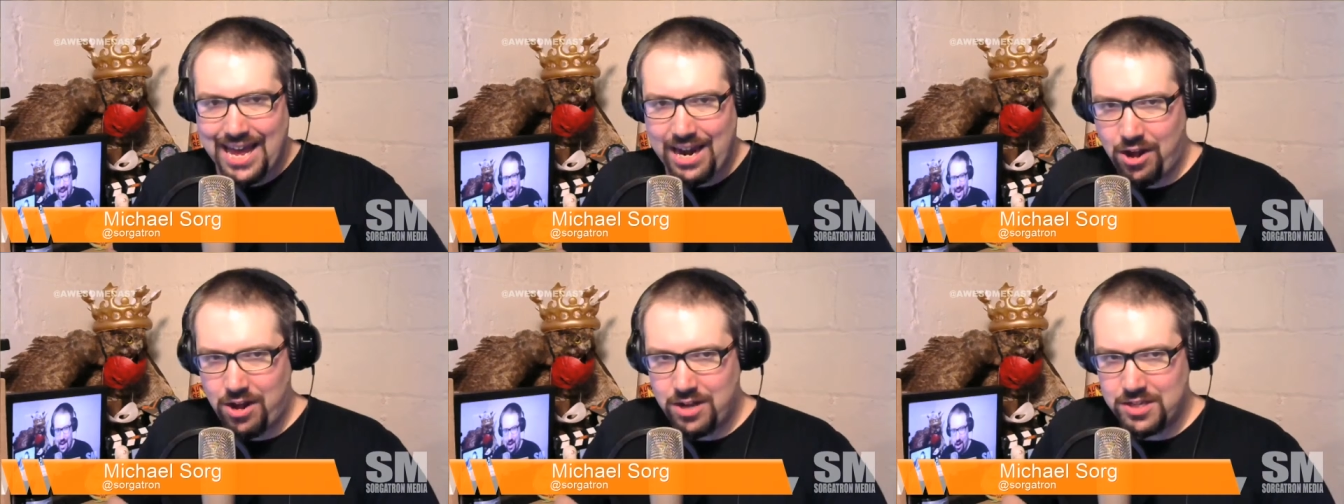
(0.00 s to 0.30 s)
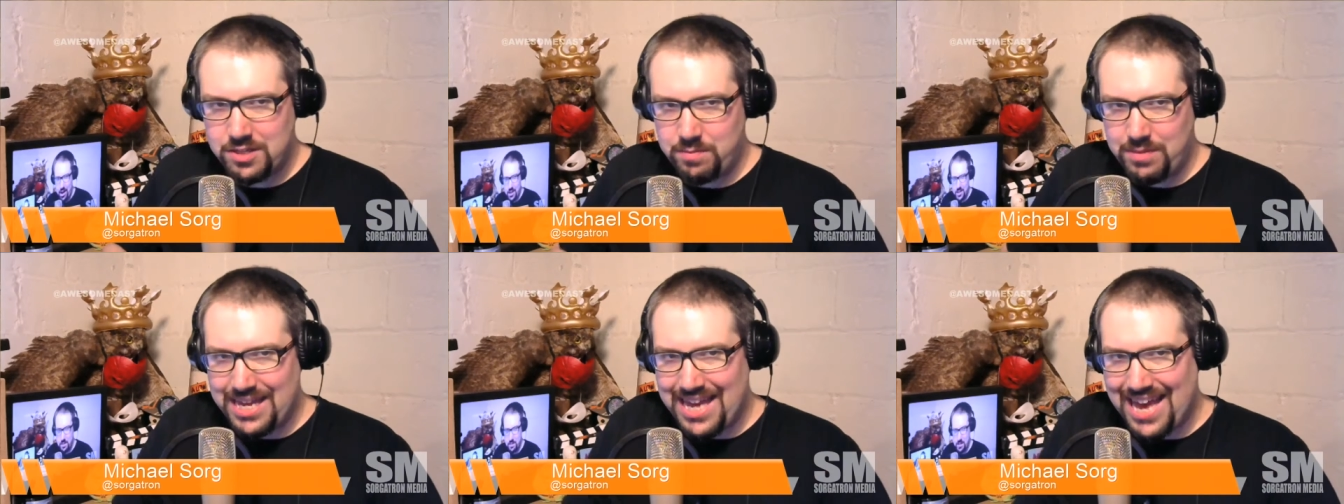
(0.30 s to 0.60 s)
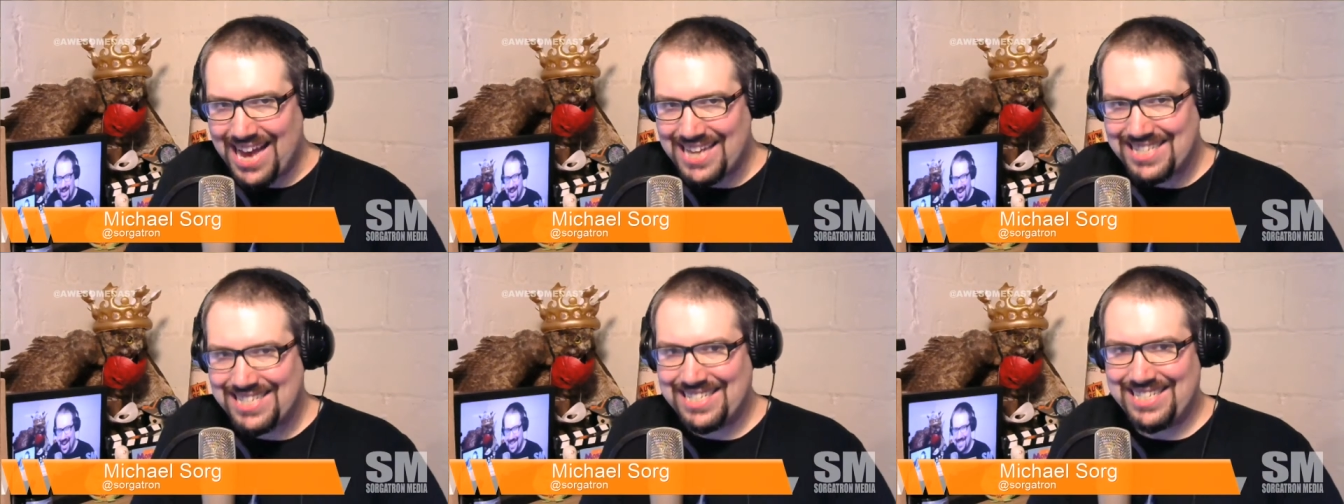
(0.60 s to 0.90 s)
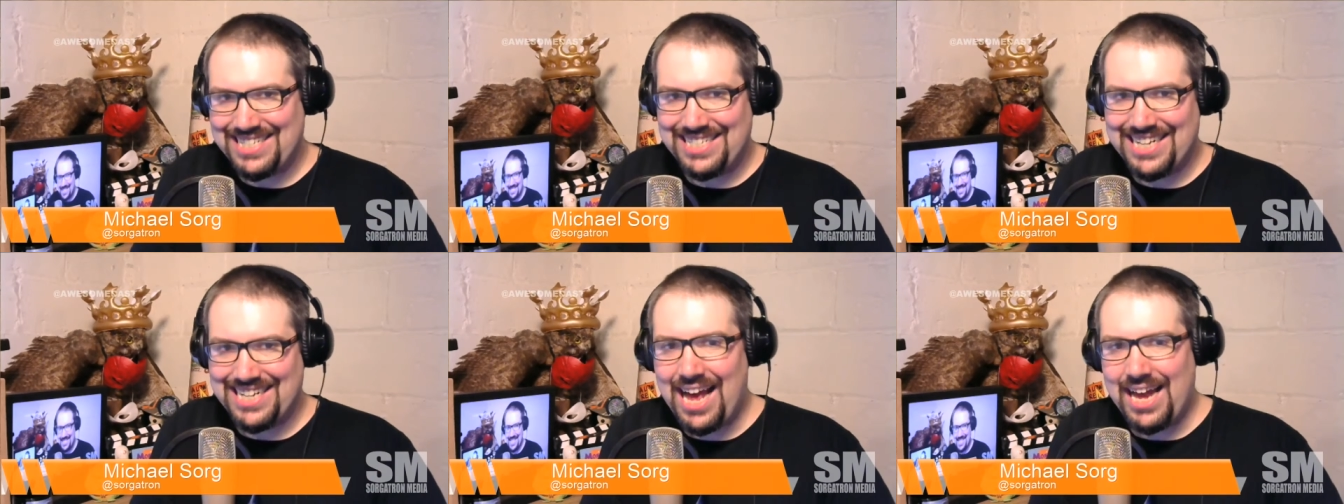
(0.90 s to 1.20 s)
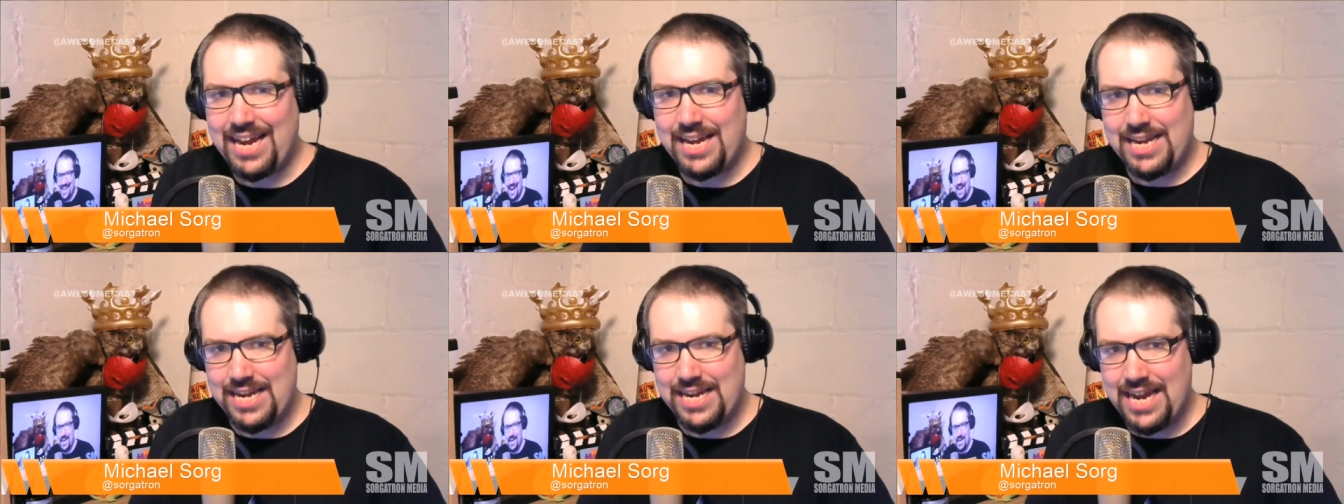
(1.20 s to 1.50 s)
at
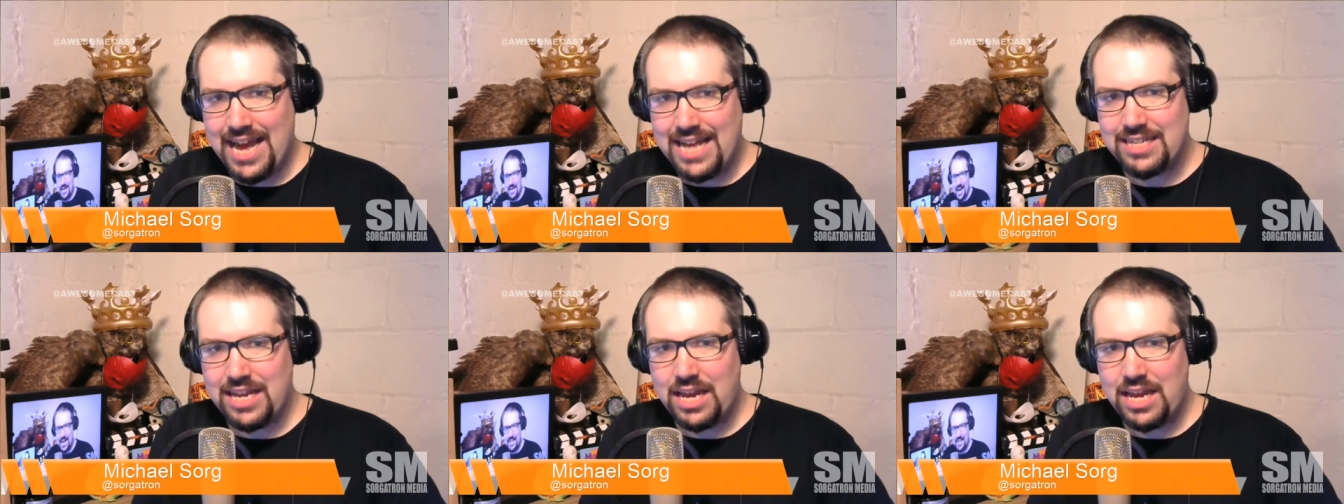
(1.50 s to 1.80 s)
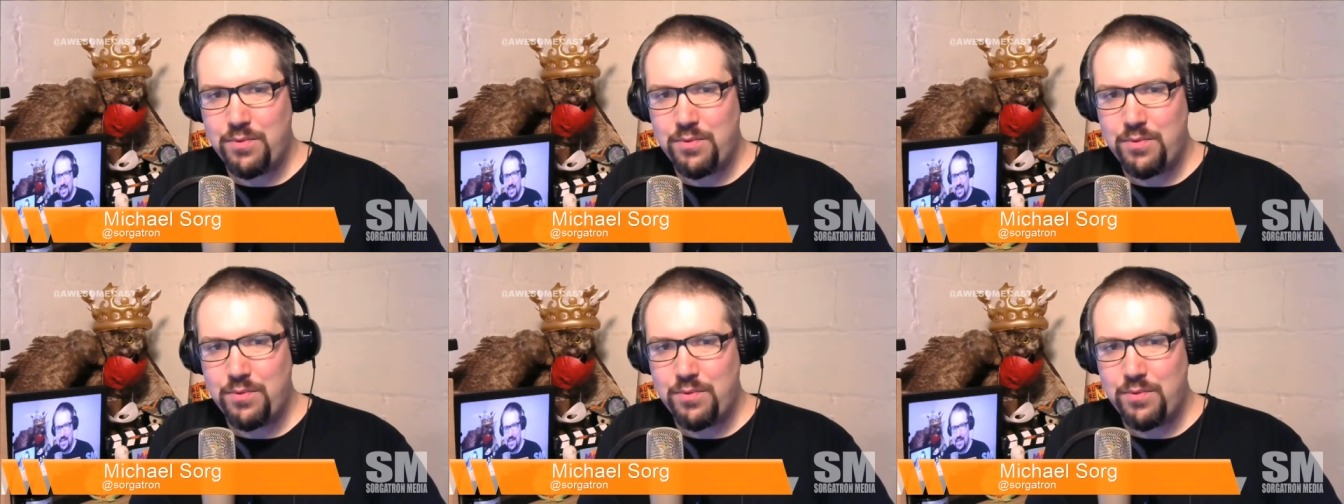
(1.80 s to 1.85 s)
awesomecast.net.